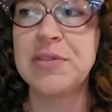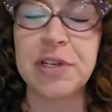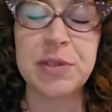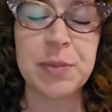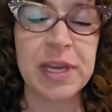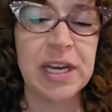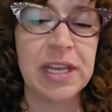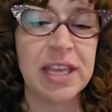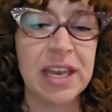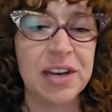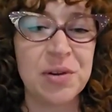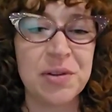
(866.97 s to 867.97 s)
Thanks for
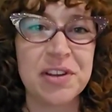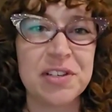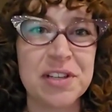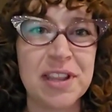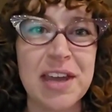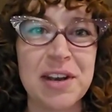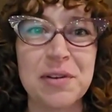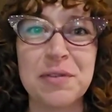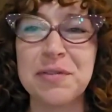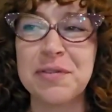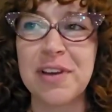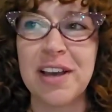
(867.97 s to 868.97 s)
explaining that. I know there's a lot
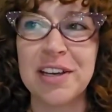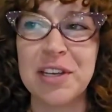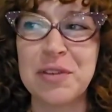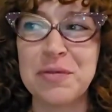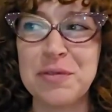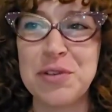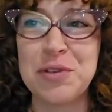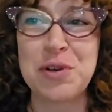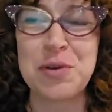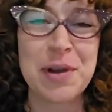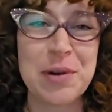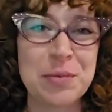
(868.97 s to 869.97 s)
of
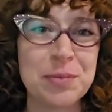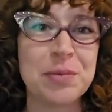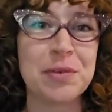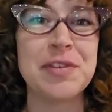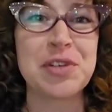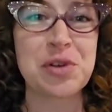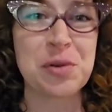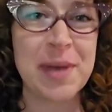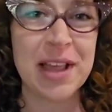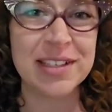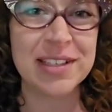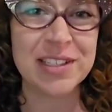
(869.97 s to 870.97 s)
confusion about provisional
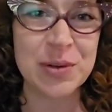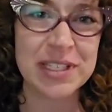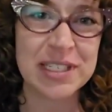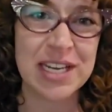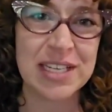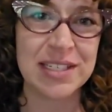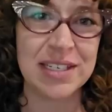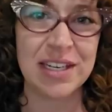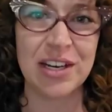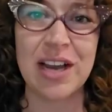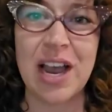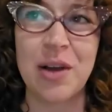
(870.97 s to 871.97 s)
ballots, so it's nice to
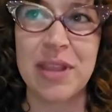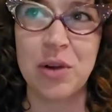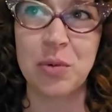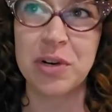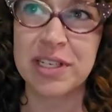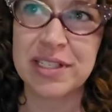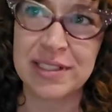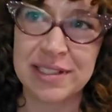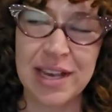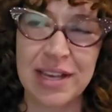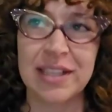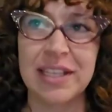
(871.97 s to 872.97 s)
hear how that works
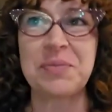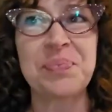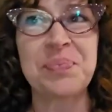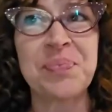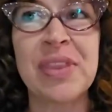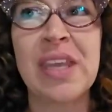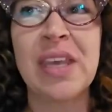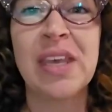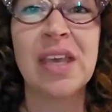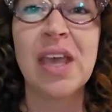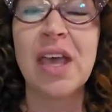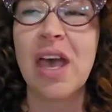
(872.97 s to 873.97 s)
exactly.
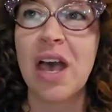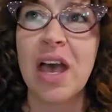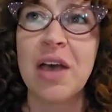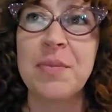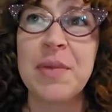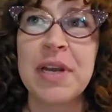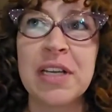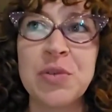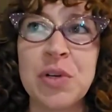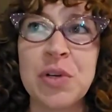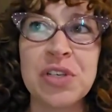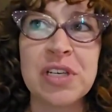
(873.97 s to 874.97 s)
My next
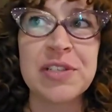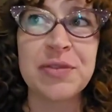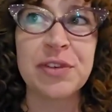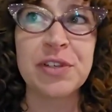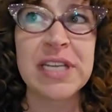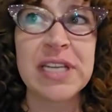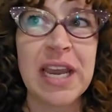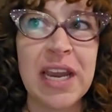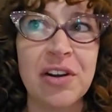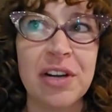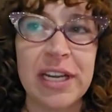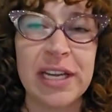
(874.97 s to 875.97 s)
question is for
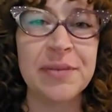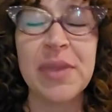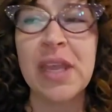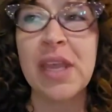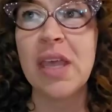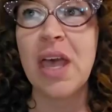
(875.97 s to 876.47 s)
Terry.